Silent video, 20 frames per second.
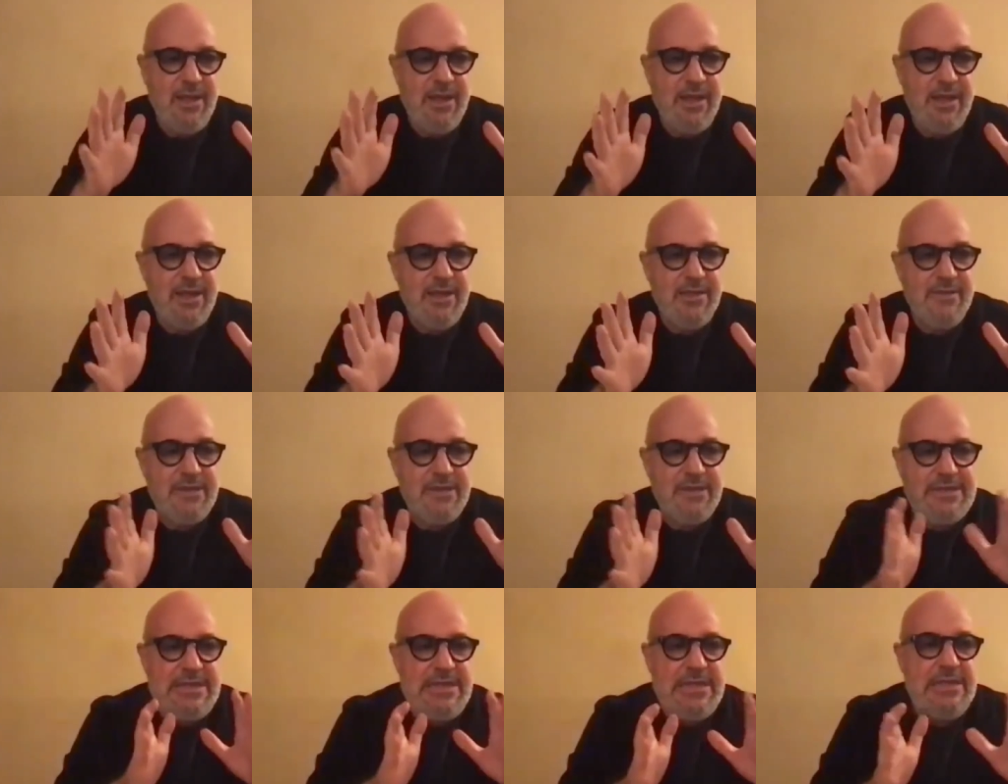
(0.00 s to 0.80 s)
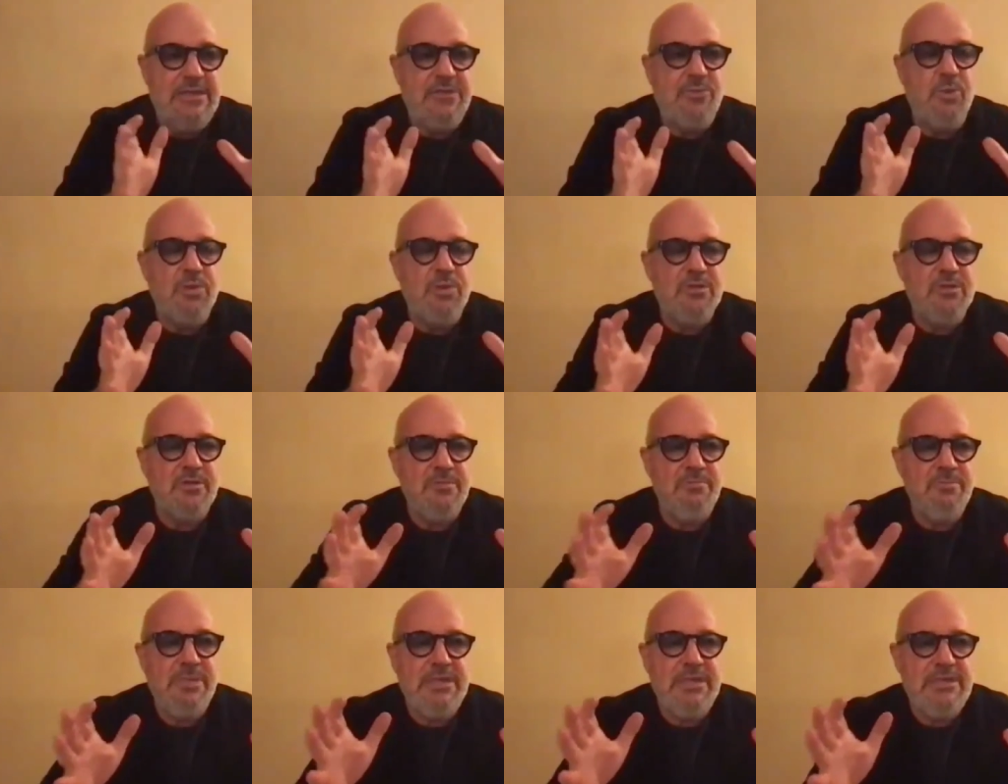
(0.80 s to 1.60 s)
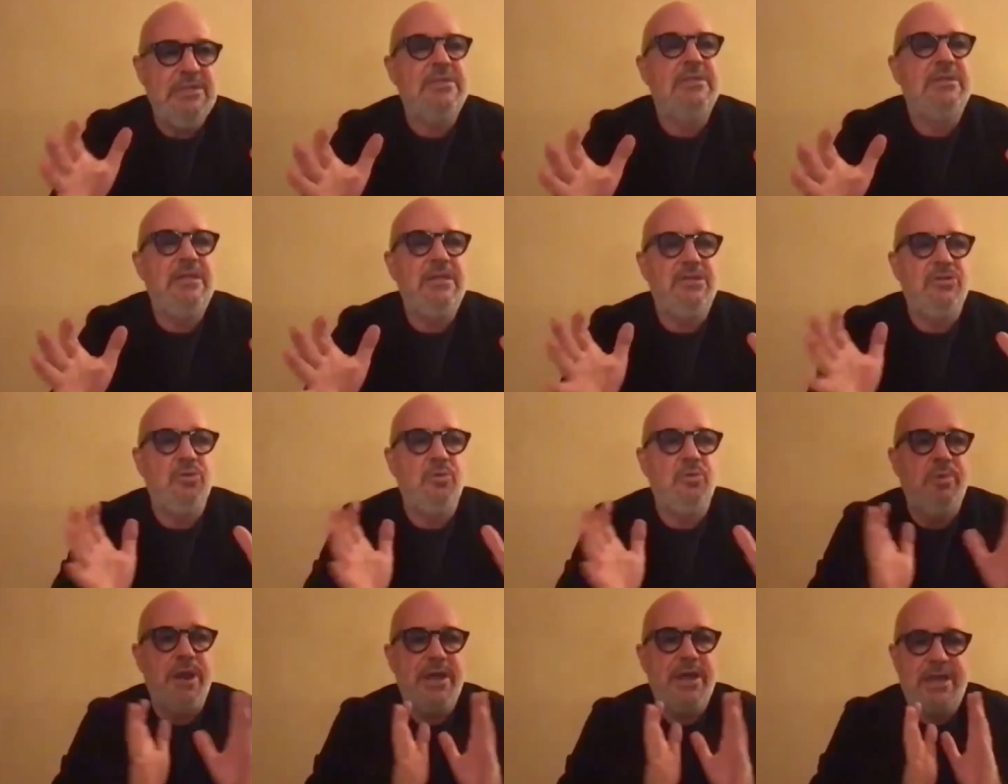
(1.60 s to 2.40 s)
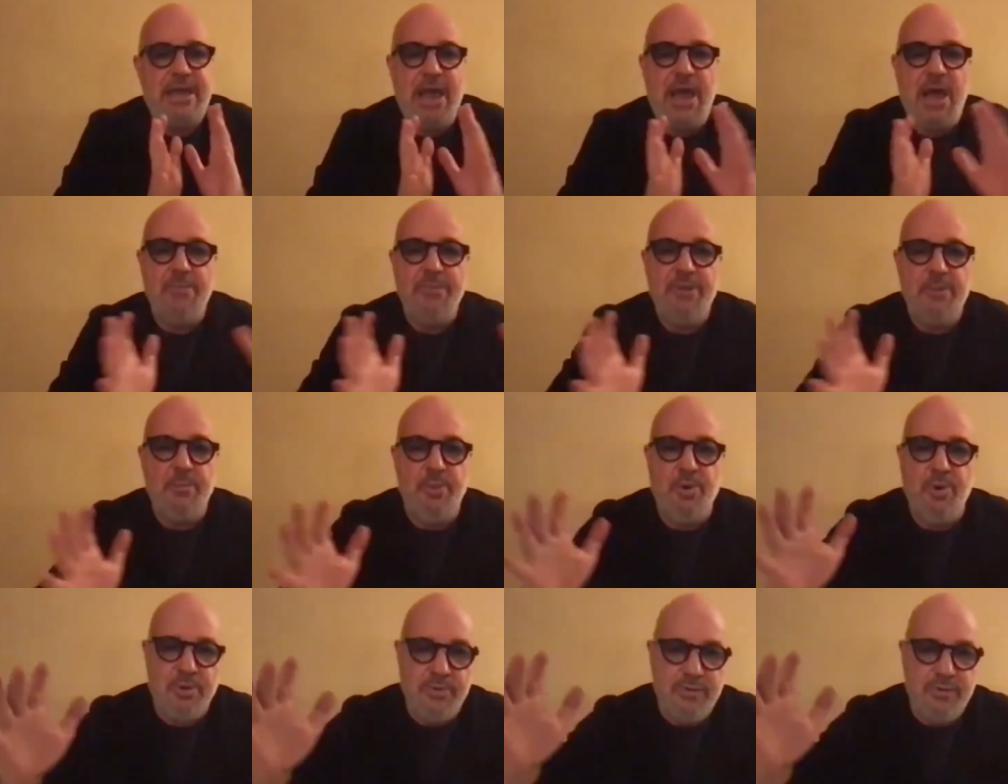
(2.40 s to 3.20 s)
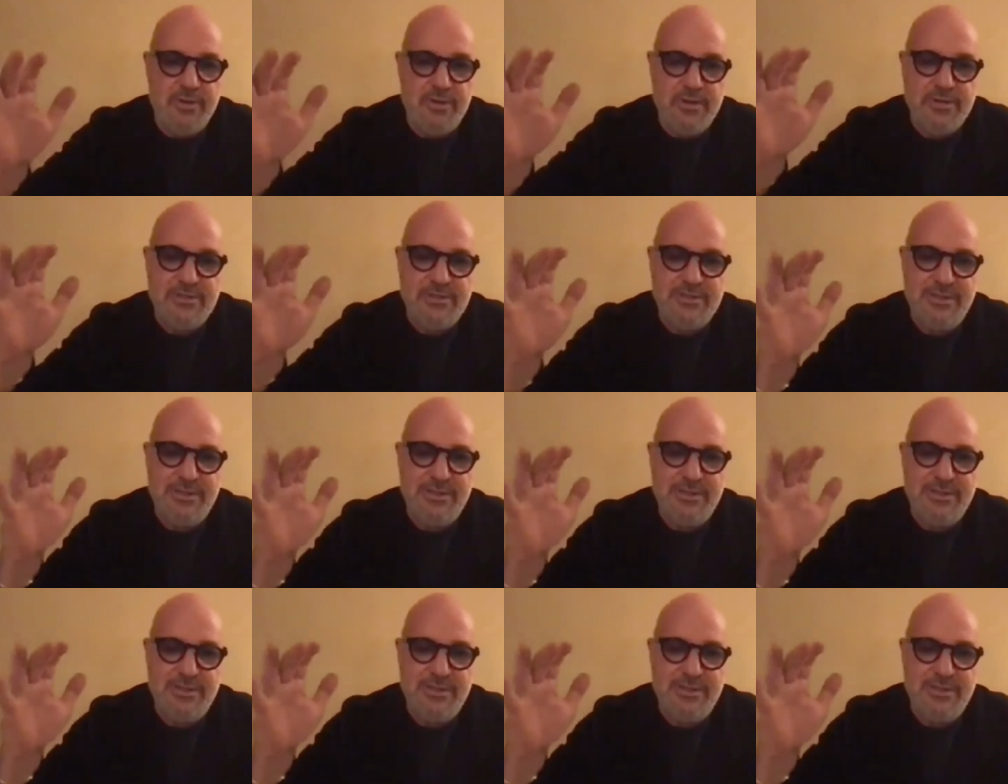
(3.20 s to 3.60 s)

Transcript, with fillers: The need was immediately to break up the borders.